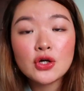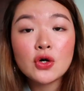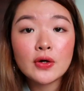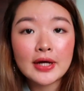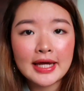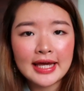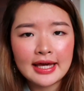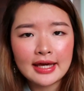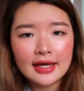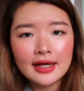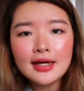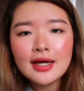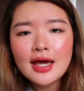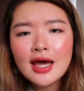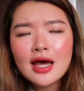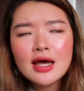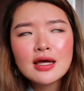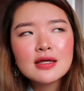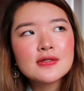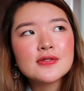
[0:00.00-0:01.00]
Yong
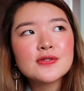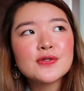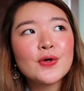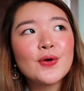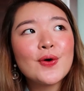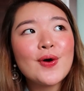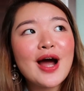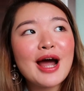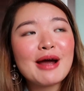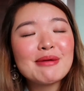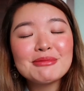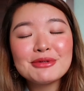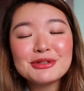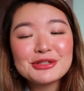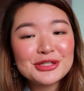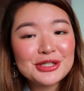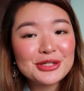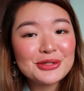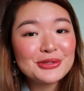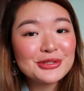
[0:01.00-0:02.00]
A. So I'm
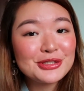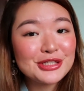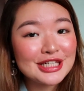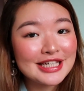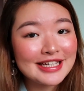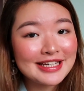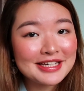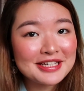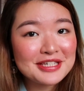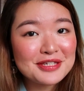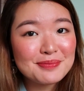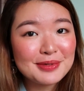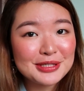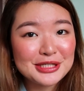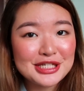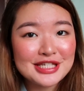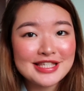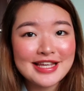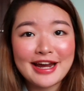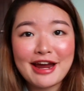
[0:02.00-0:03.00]
not sure who she is,
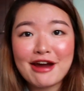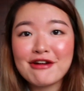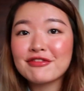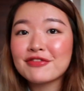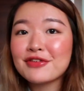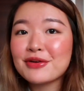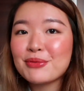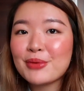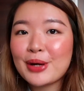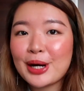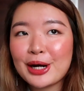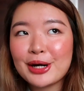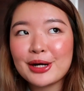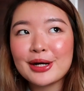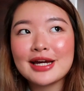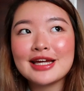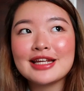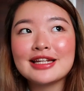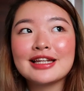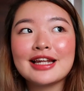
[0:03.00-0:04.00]
but she's like
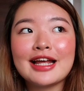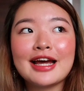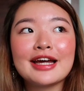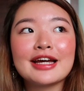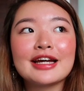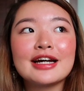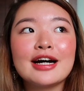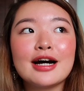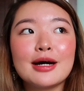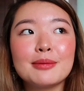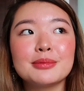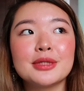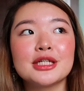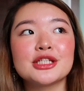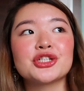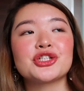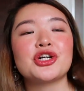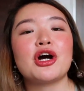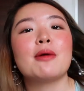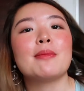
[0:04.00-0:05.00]
everywhere in like
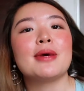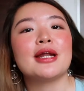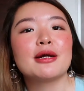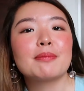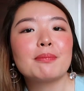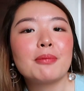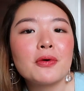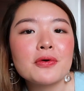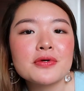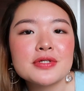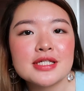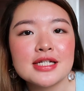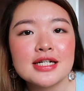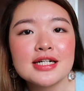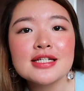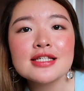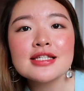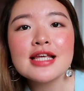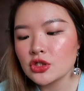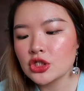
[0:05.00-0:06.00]
the shop and the
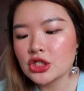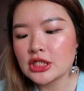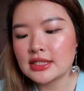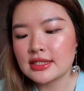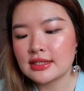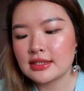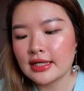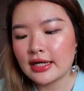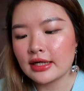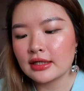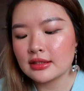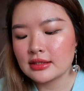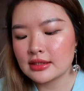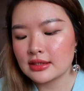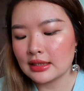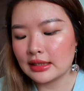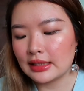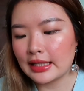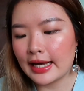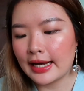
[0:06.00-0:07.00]
posters. So she
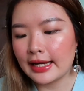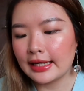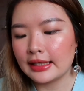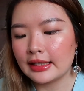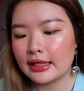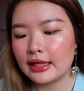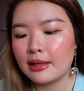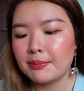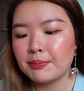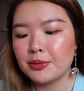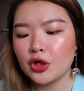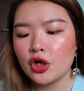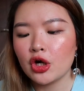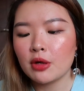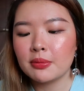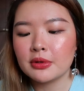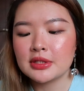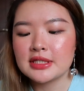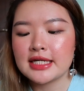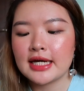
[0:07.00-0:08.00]
sells like
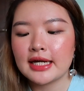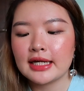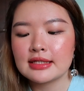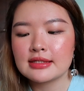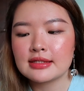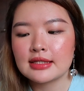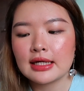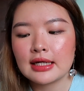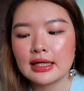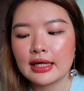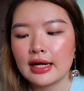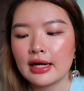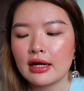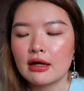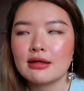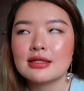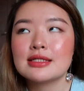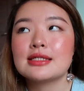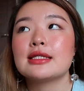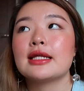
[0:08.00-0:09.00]
pure botanic
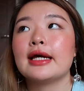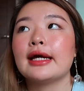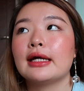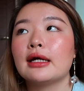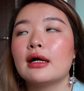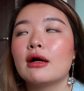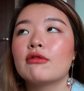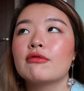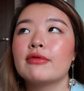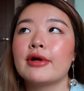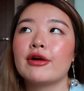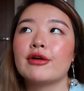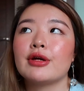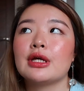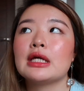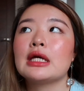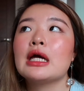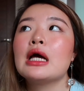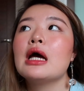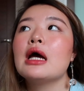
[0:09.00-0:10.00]
skincare. It's like
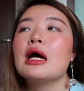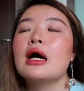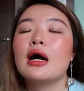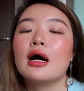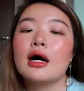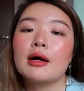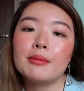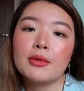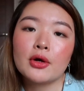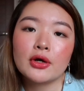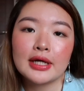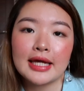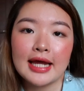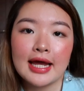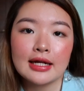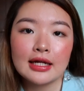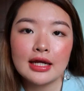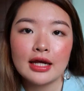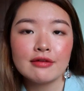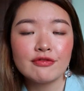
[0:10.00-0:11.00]
very
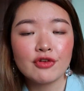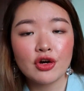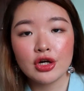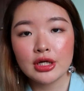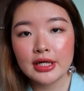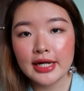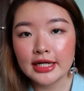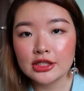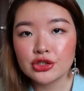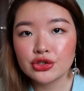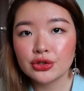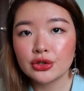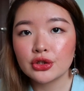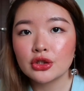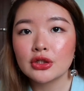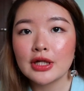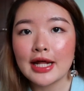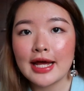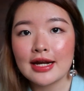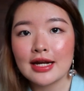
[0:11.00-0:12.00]
organic, very
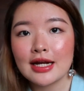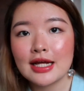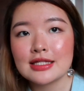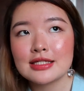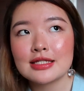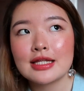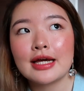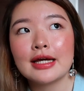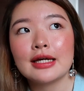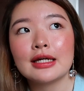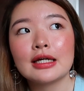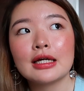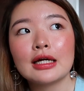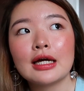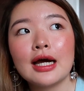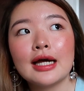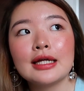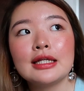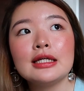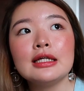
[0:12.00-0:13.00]
natural, and there's like,
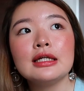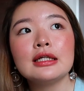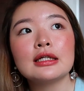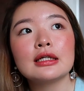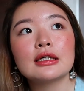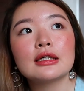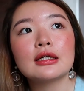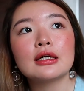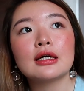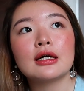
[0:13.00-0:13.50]
I think,